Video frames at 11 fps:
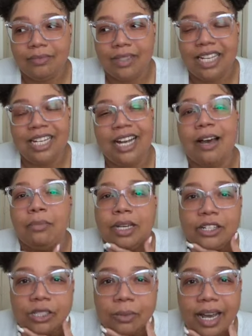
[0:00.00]
It did. I'm
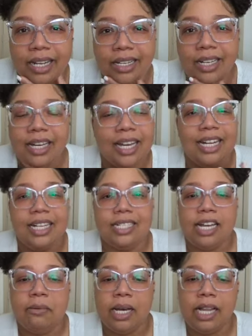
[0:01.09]
being dramatic. It didn't
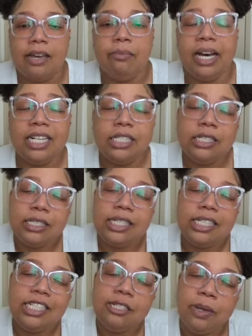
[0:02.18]
save my life, but it
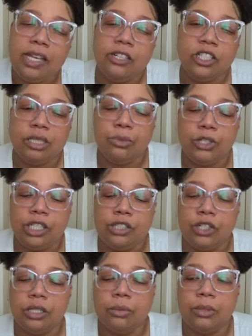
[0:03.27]
just made the trip more
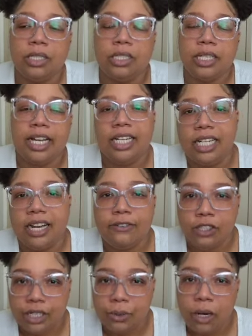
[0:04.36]
enjoyable because I didn't have to
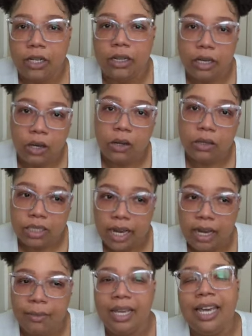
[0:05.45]
drink water the whole
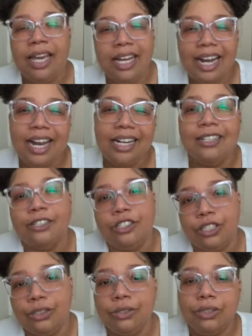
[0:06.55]
time, and I had a little
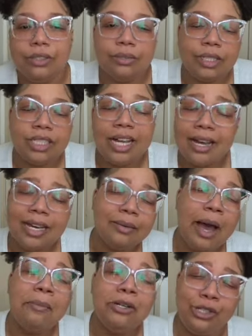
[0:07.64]
juice because
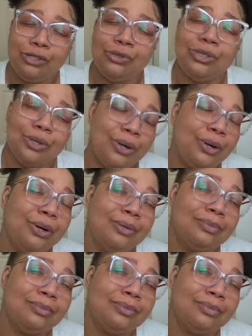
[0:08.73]
I'm a juice girl.